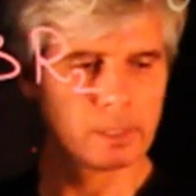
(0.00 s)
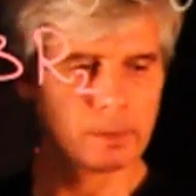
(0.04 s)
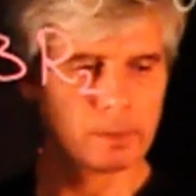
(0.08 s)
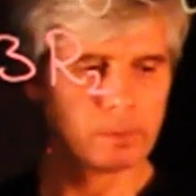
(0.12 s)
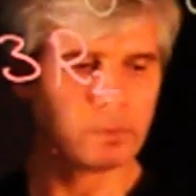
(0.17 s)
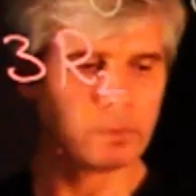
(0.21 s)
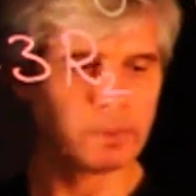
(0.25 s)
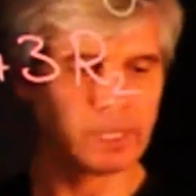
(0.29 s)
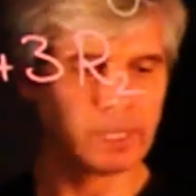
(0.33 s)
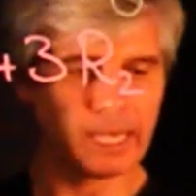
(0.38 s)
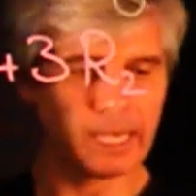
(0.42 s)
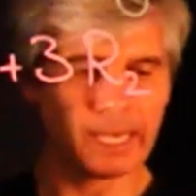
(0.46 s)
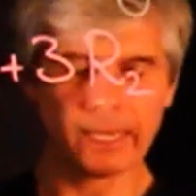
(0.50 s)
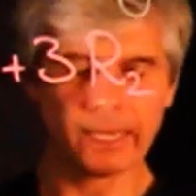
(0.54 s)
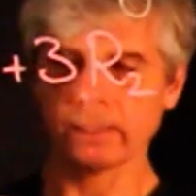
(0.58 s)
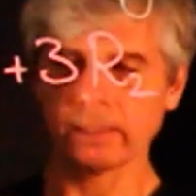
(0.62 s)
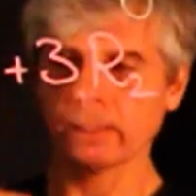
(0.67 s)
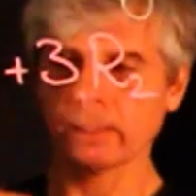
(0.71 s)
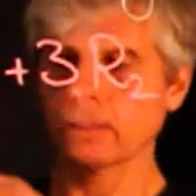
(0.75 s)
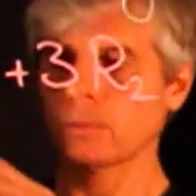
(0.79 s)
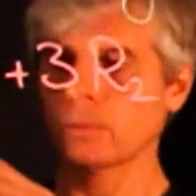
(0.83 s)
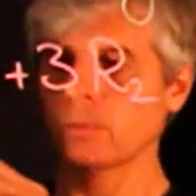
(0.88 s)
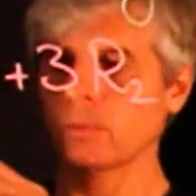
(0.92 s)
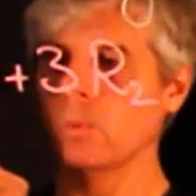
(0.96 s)
We get
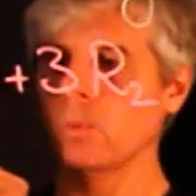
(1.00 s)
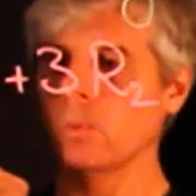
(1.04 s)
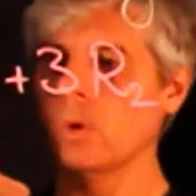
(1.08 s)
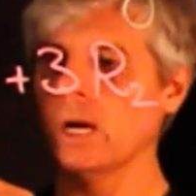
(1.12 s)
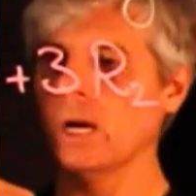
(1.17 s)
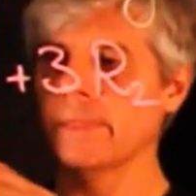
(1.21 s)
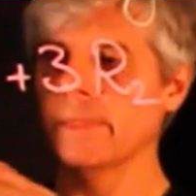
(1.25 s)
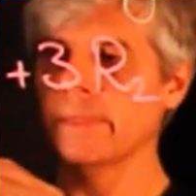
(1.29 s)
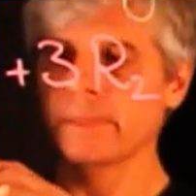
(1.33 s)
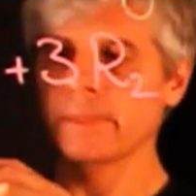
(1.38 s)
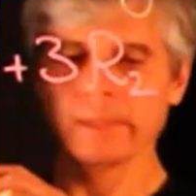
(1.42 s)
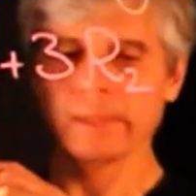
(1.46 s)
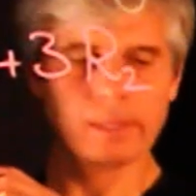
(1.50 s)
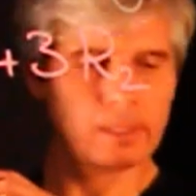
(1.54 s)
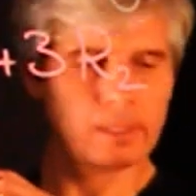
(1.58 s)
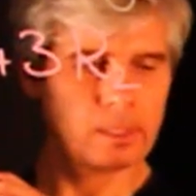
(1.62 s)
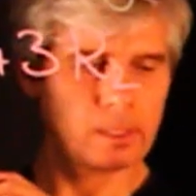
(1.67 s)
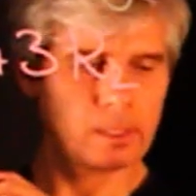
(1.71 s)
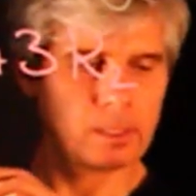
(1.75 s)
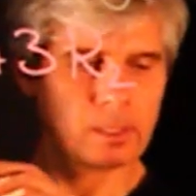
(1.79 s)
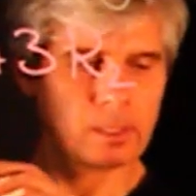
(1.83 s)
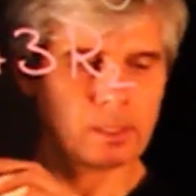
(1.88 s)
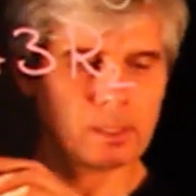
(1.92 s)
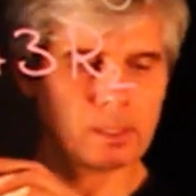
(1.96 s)
1,
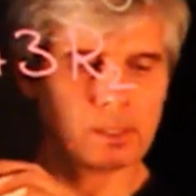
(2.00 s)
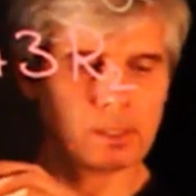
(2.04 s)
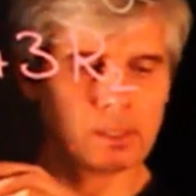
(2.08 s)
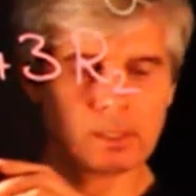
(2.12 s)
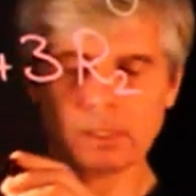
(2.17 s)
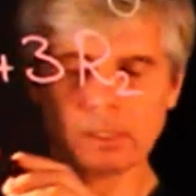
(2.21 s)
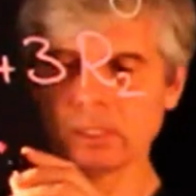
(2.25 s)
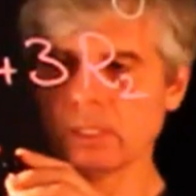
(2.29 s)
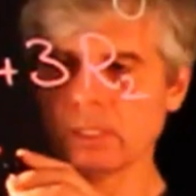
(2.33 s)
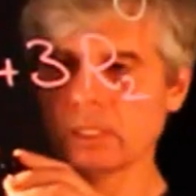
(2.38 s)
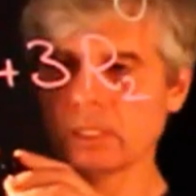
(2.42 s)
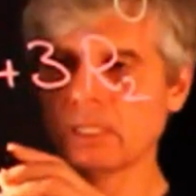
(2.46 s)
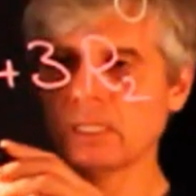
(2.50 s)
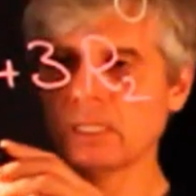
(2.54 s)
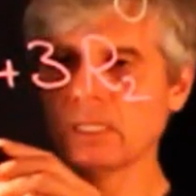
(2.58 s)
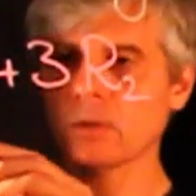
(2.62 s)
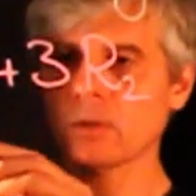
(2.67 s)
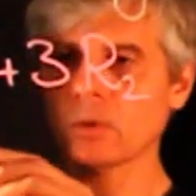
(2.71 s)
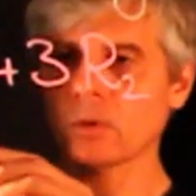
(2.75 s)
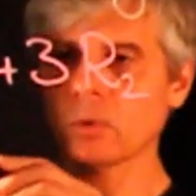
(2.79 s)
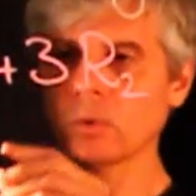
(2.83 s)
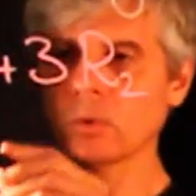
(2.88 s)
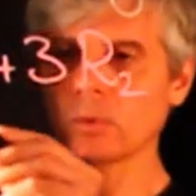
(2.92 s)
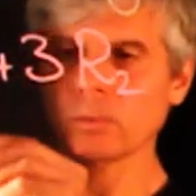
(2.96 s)

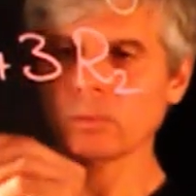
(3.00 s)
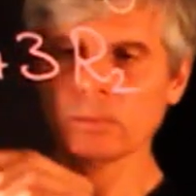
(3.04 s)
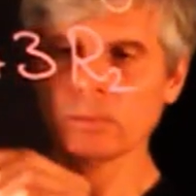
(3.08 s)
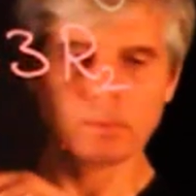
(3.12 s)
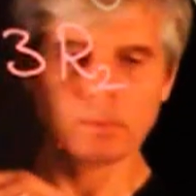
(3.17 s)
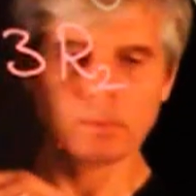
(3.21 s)
0,